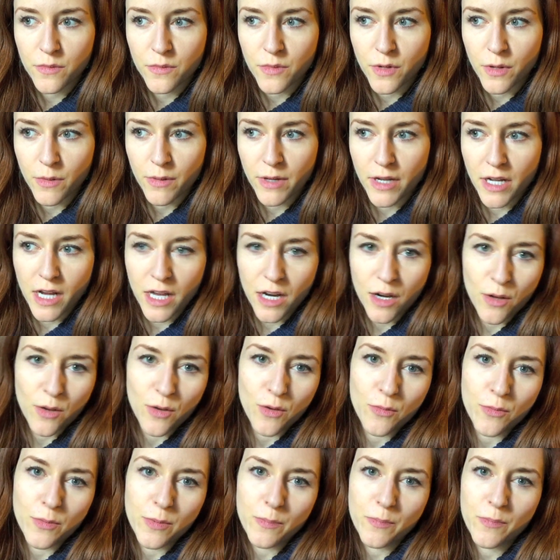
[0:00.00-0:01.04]
where we got a
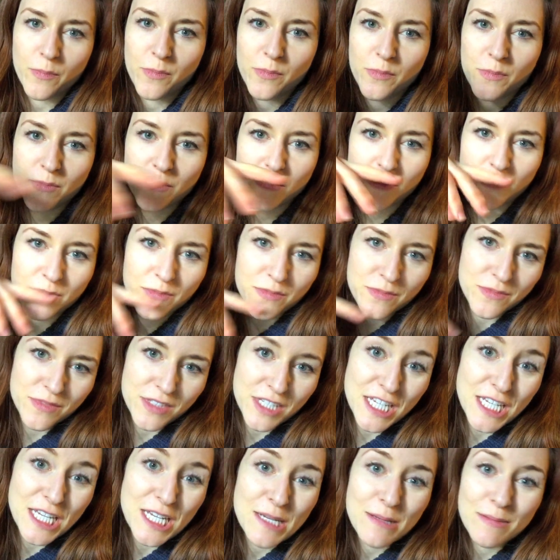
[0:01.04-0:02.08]
whole
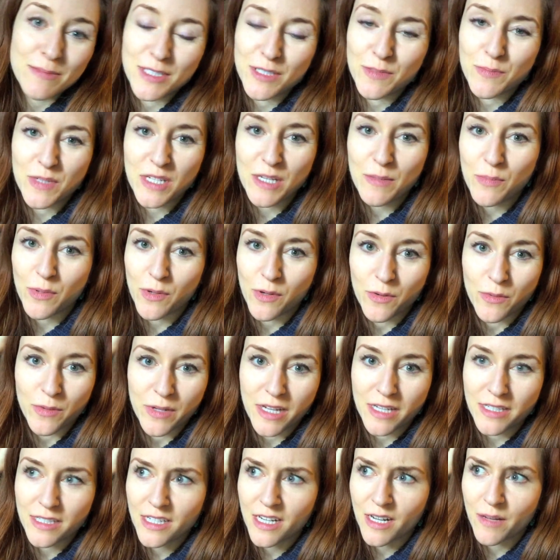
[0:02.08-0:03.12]
teams of people.
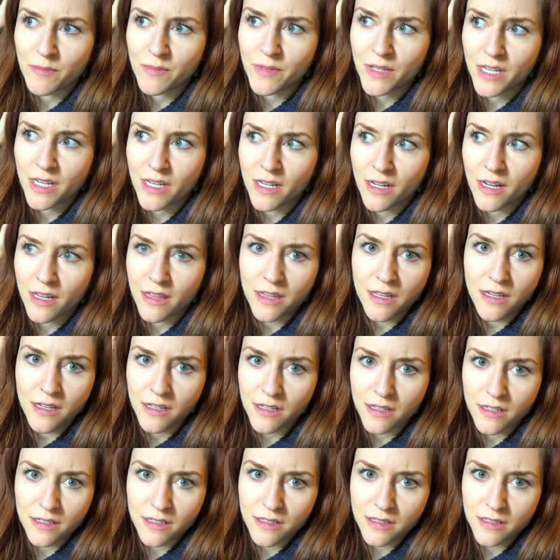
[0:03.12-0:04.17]
We ended up getting, I think,